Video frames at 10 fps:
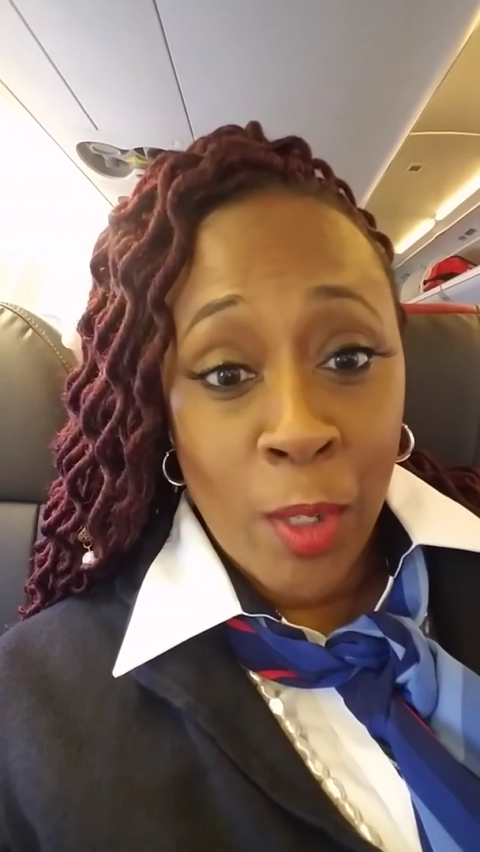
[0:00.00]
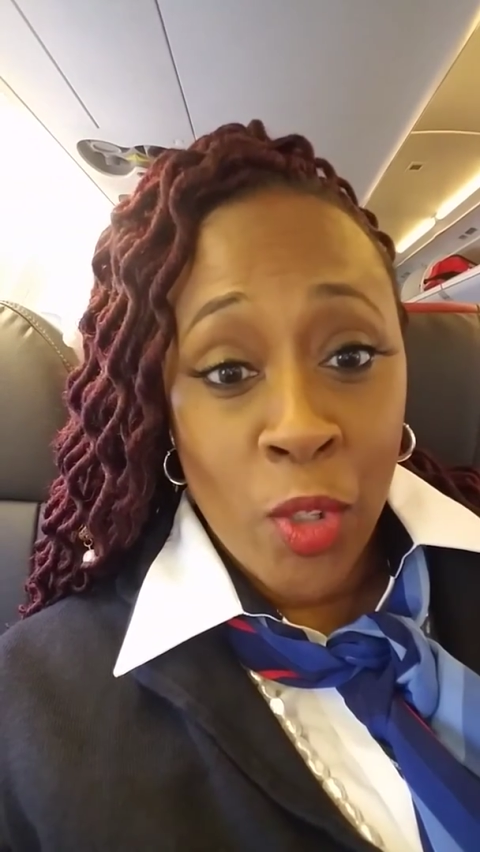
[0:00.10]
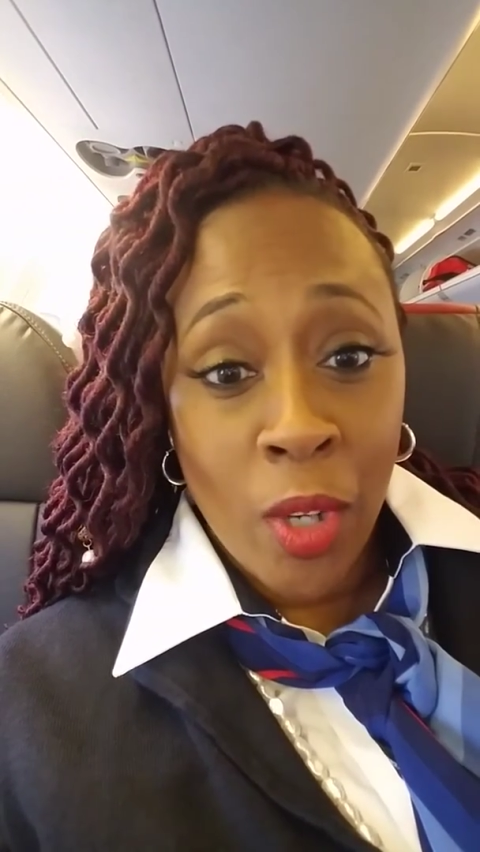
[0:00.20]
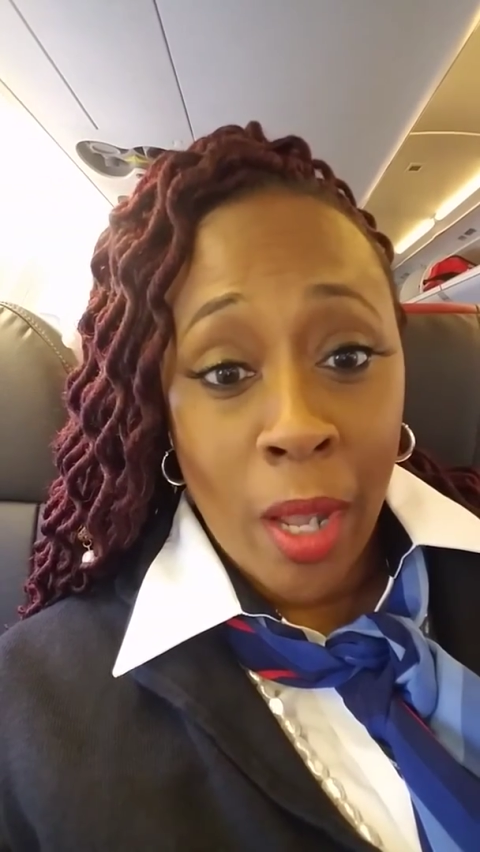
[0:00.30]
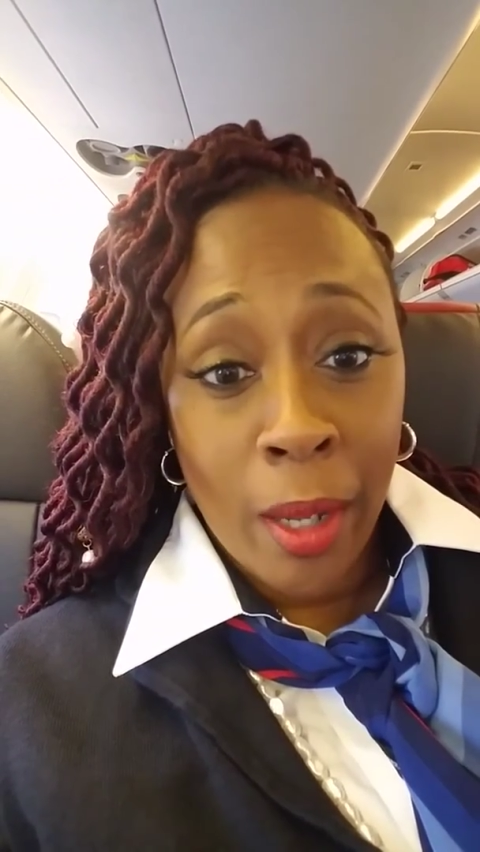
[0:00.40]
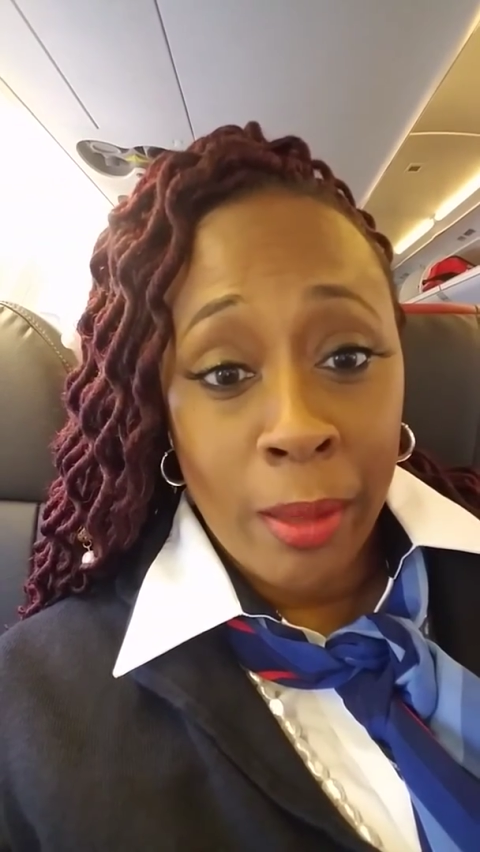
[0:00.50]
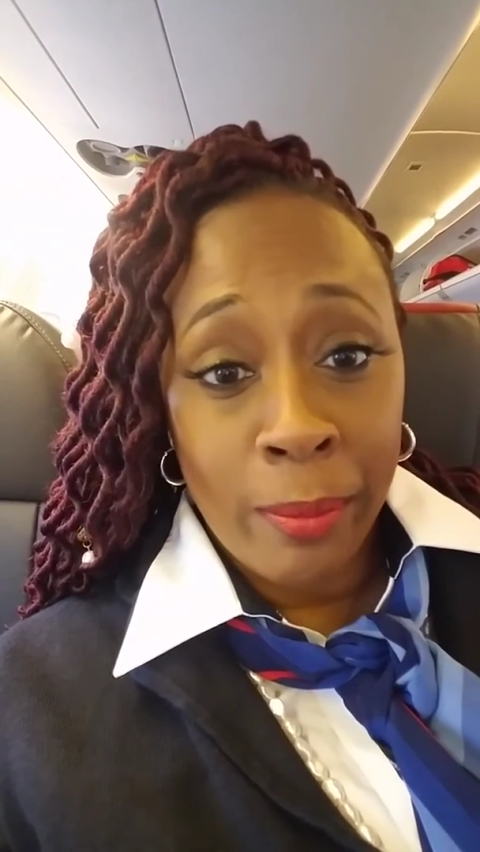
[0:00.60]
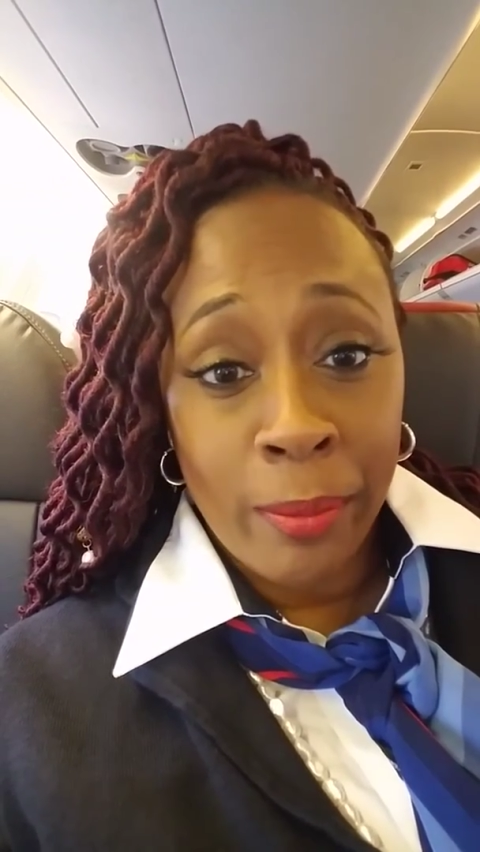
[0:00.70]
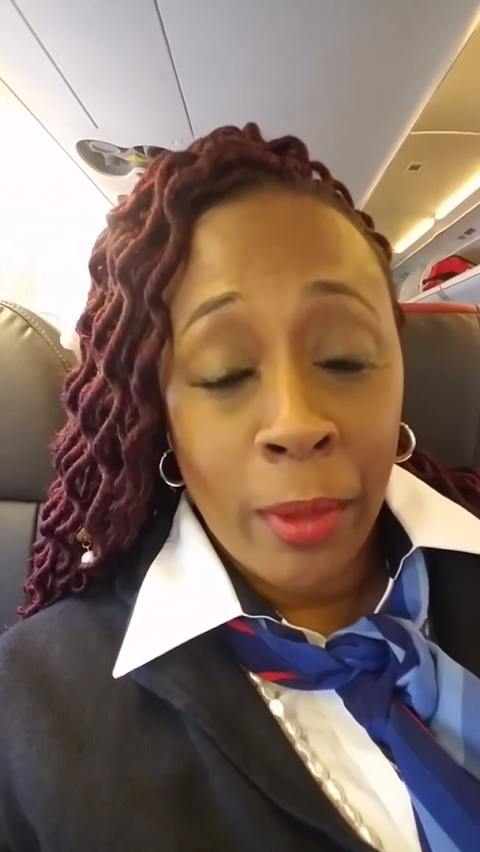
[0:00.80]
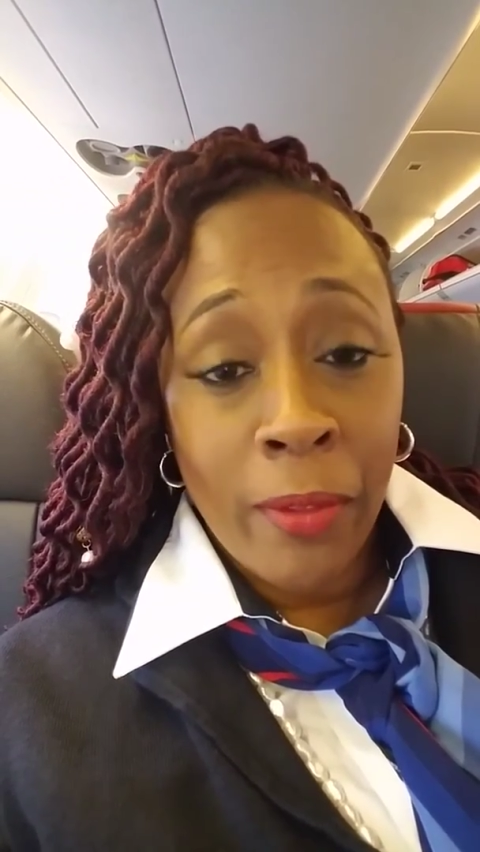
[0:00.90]
Chicago,
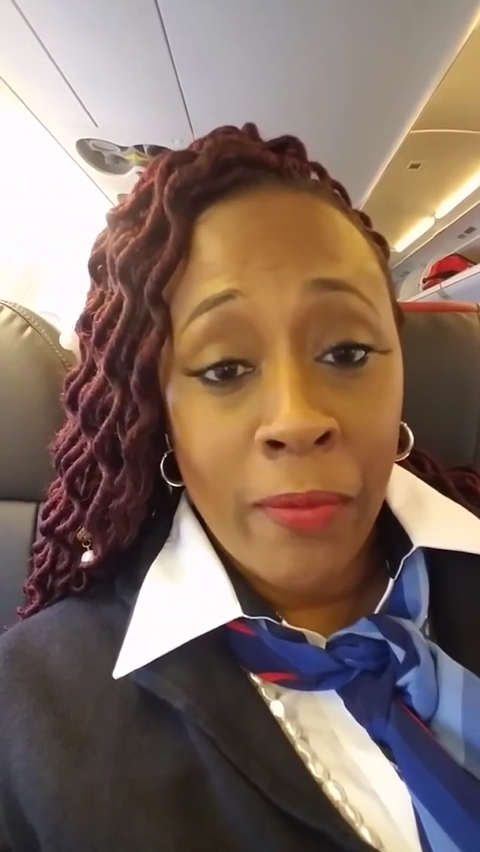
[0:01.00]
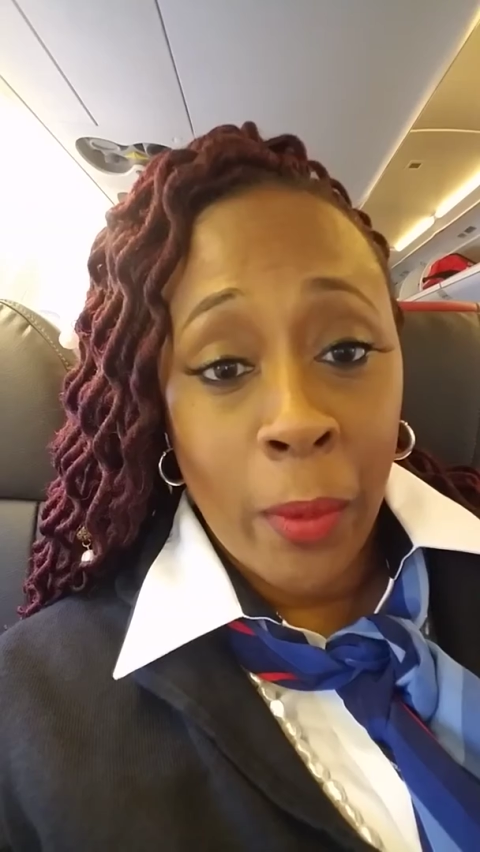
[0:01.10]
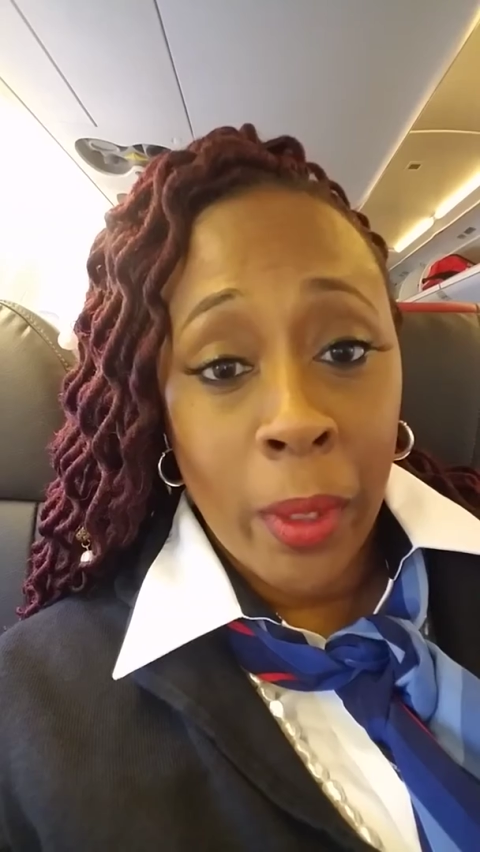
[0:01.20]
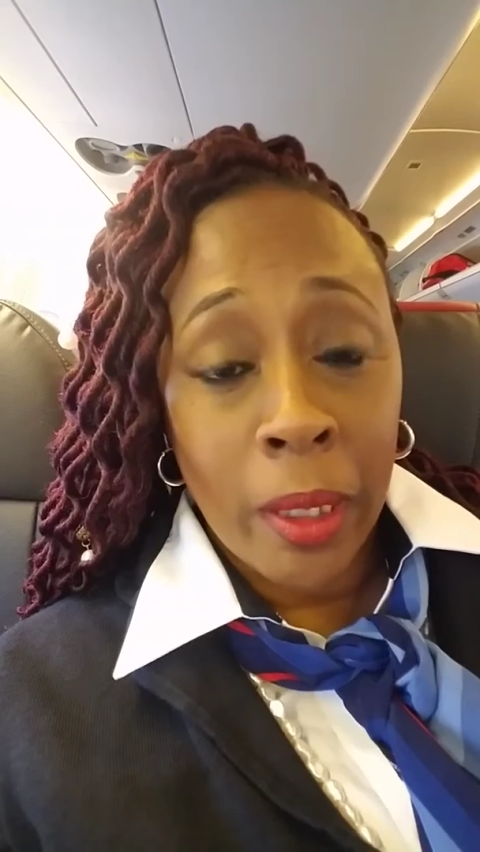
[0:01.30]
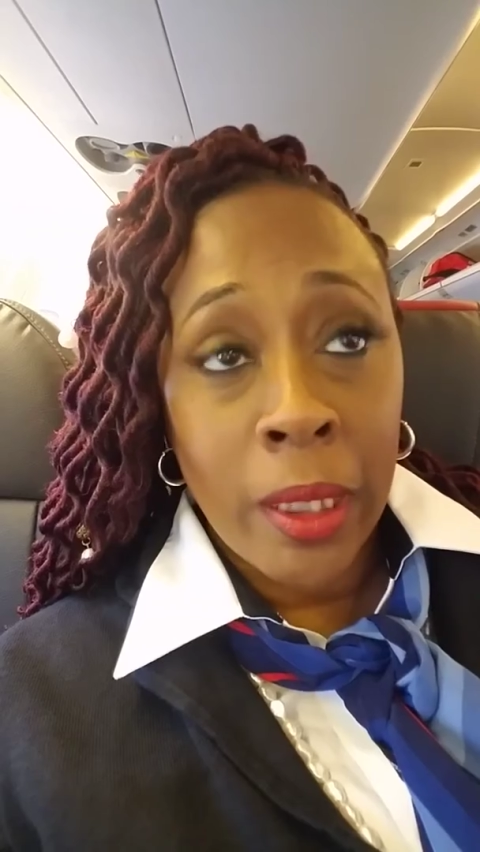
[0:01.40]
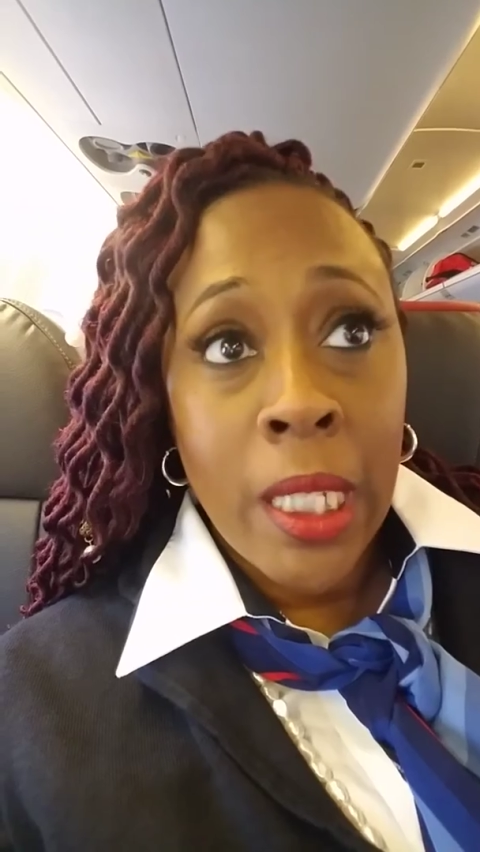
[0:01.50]
for real.